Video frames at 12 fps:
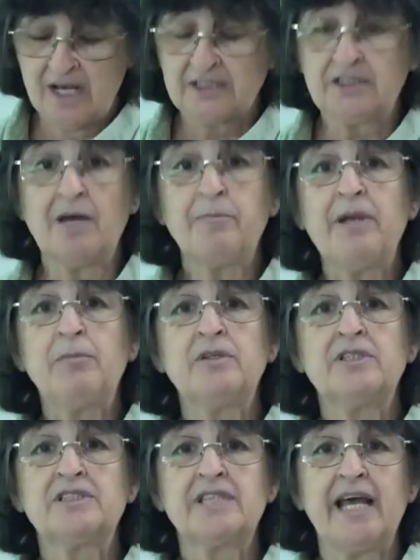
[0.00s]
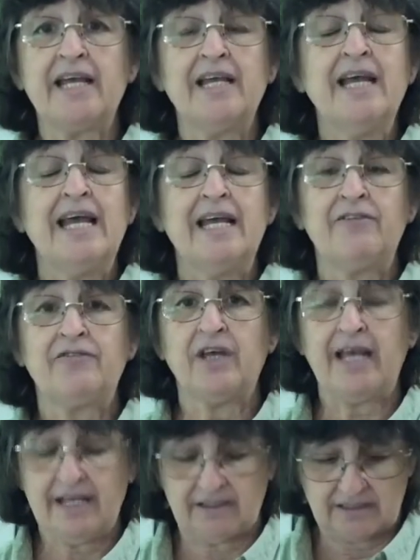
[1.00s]
Some people will say if the
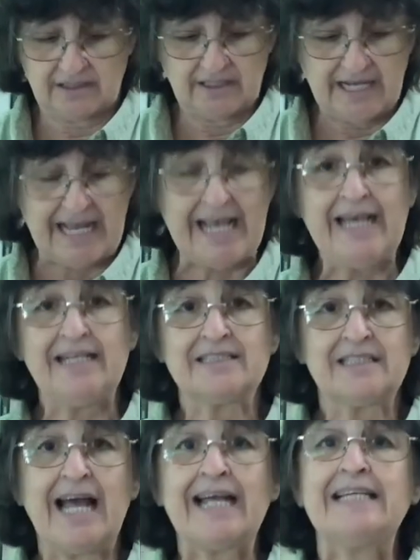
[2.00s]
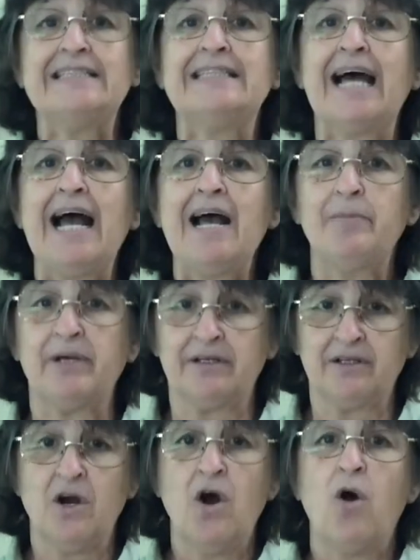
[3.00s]
head is like a diamond
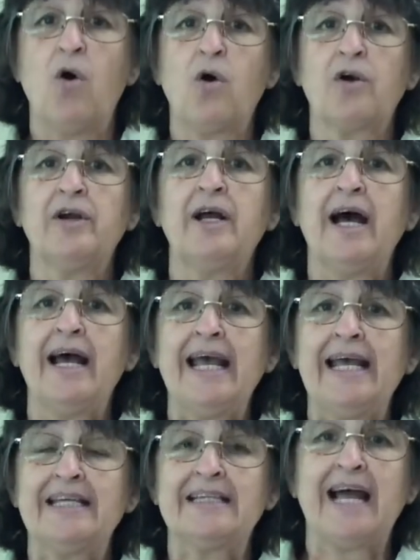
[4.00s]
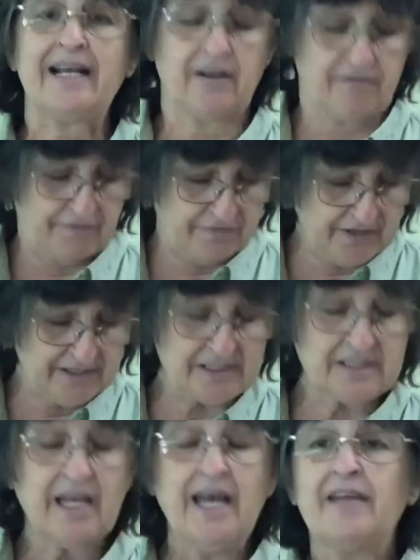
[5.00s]
or a head like a fist,
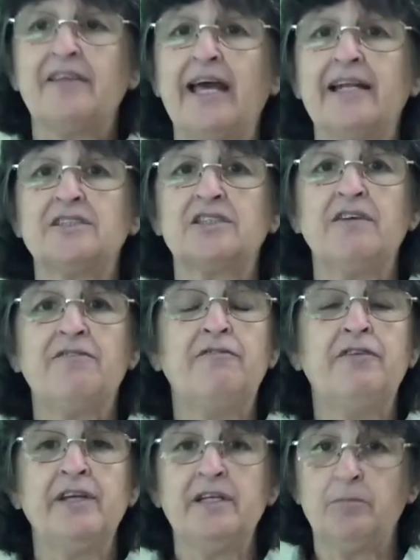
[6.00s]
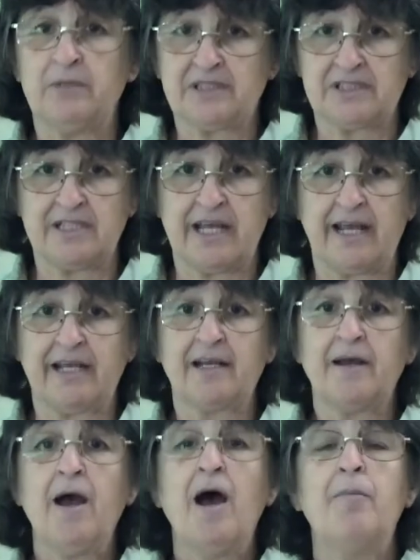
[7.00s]
that it's a venomous snake.
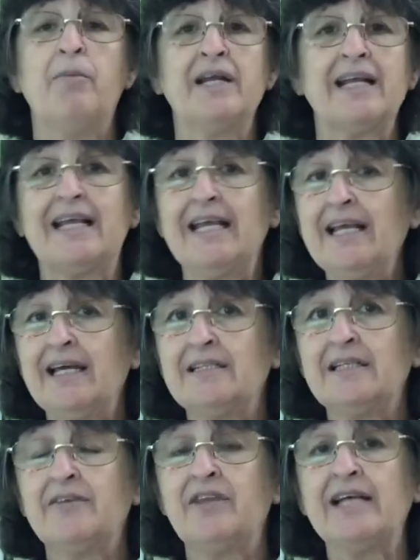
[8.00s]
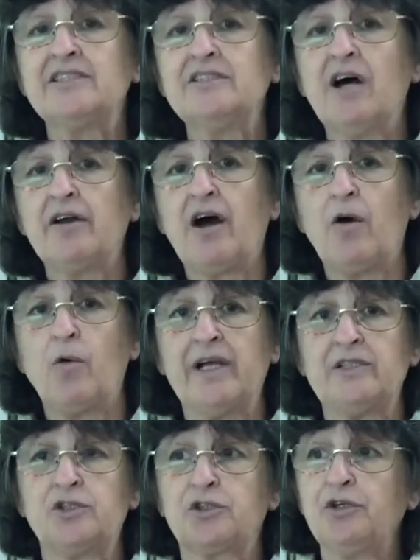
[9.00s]
But again, that's not
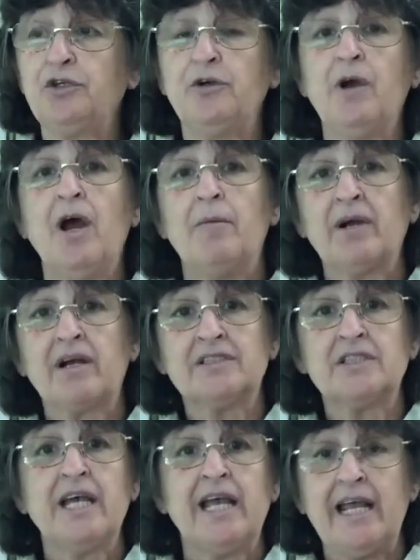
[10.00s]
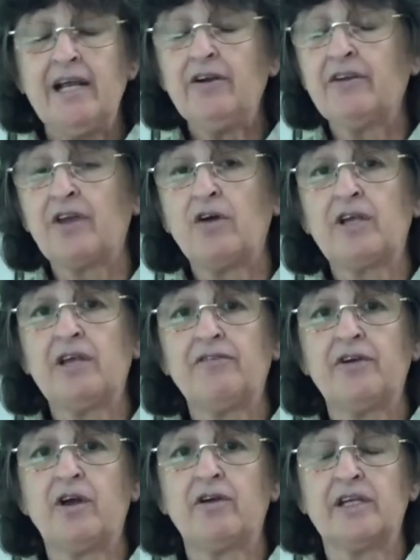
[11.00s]
always true, because here at the
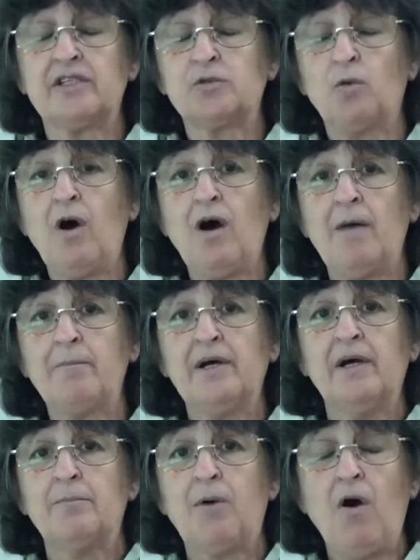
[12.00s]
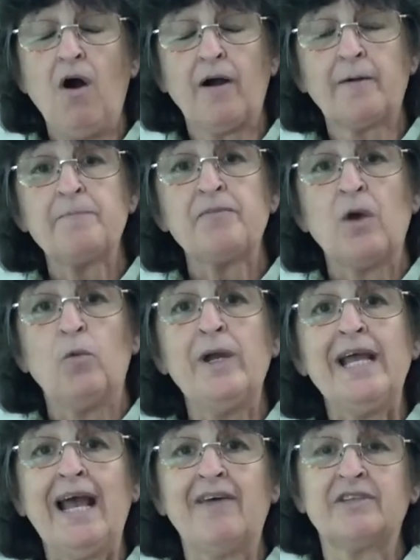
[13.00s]
Okefenokee Swamp Park,
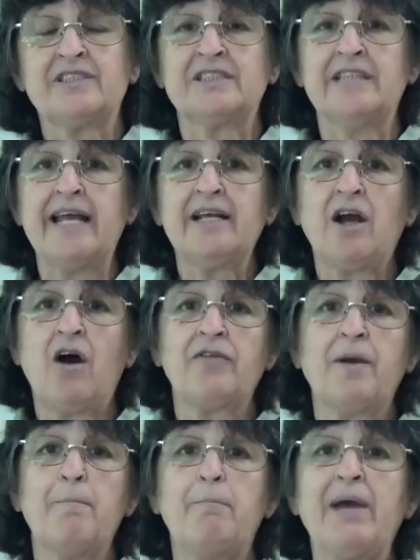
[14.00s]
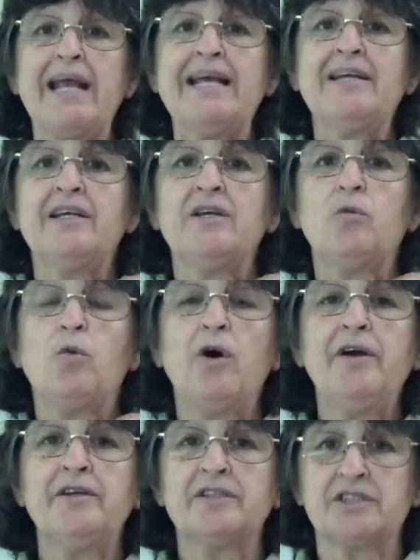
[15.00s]
we have a snake called the banded
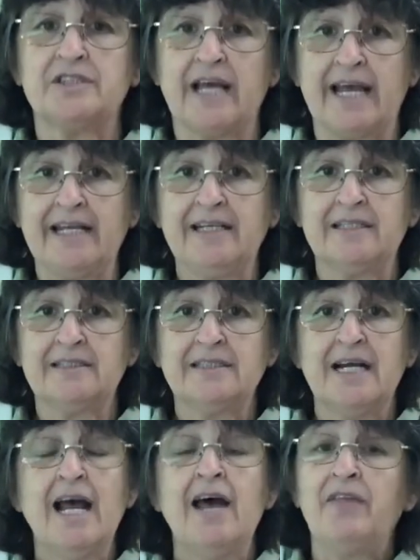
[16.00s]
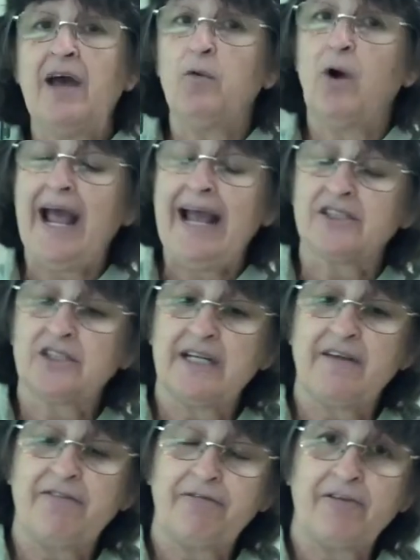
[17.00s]
water snake that will
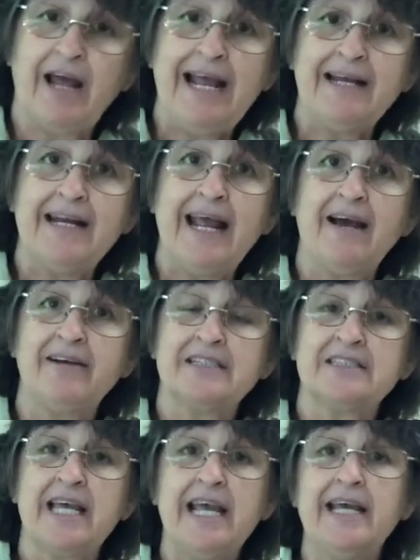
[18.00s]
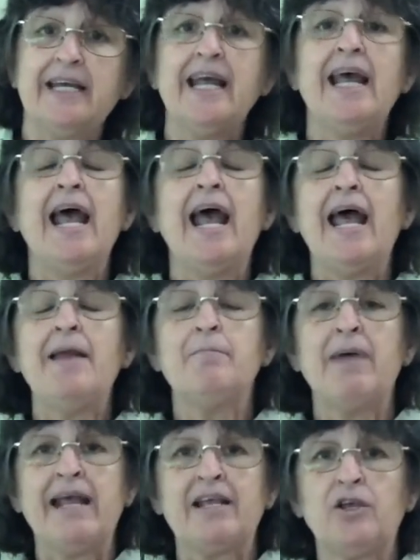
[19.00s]
actually flatten out its head and
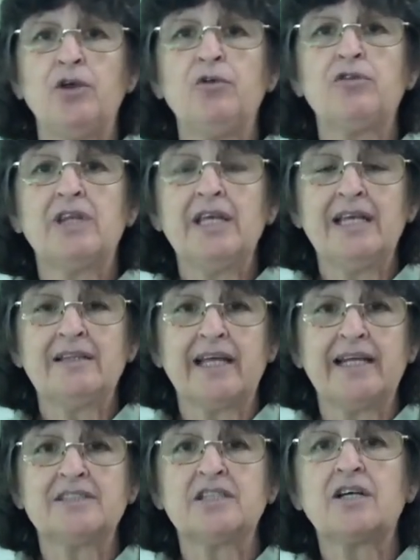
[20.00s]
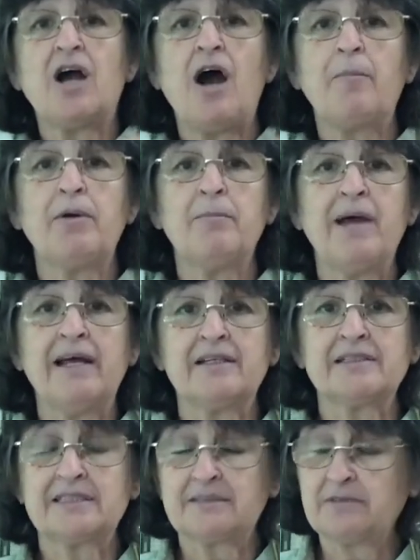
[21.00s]
make you think that it's a
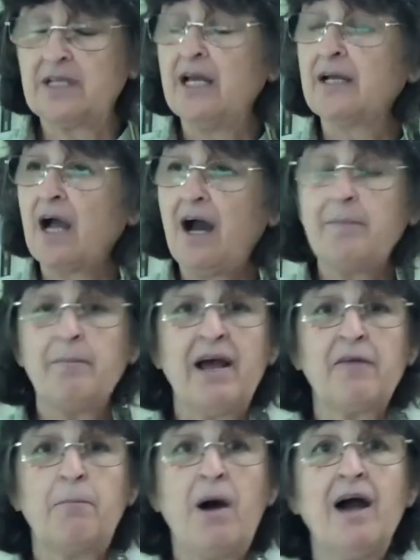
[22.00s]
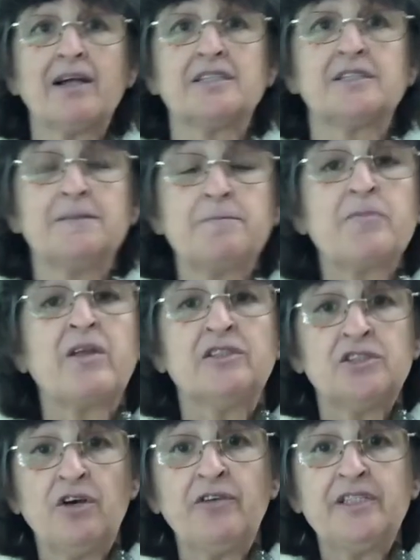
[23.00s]
cottonmouth moccasin,
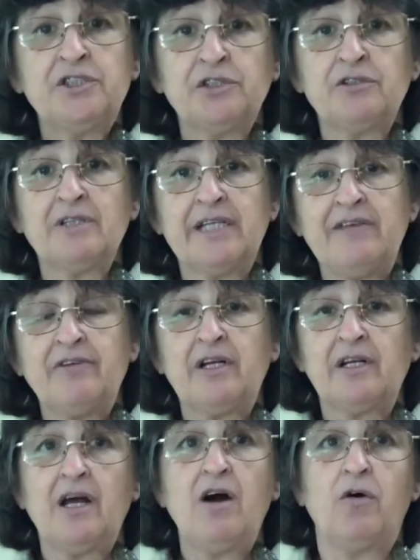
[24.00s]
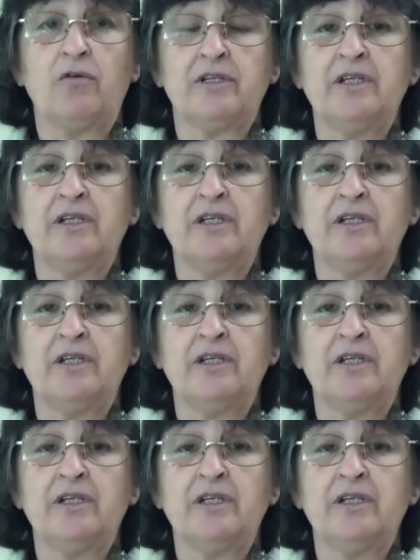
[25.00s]
so that you'll leave it alone.